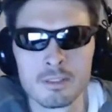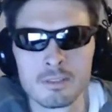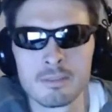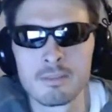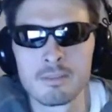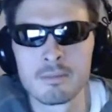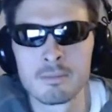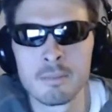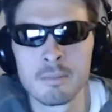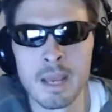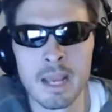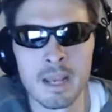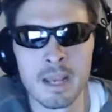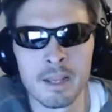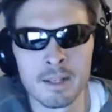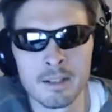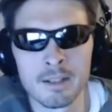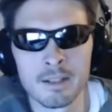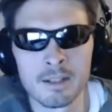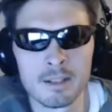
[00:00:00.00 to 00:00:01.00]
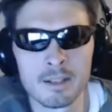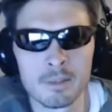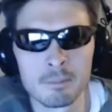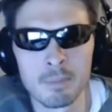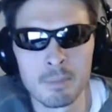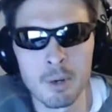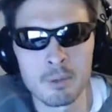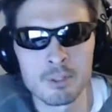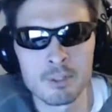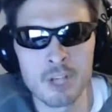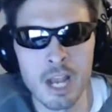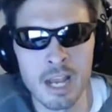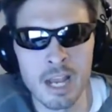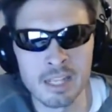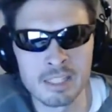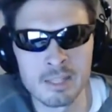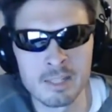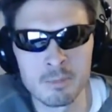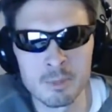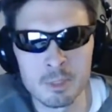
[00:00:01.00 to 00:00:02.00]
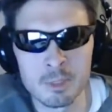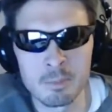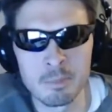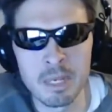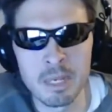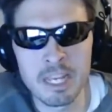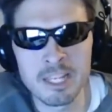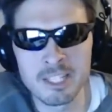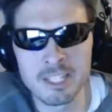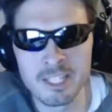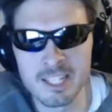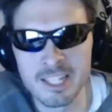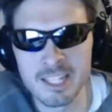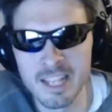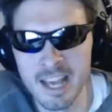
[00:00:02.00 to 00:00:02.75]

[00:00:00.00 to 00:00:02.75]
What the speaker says: man, Bo Jackson was a beast in that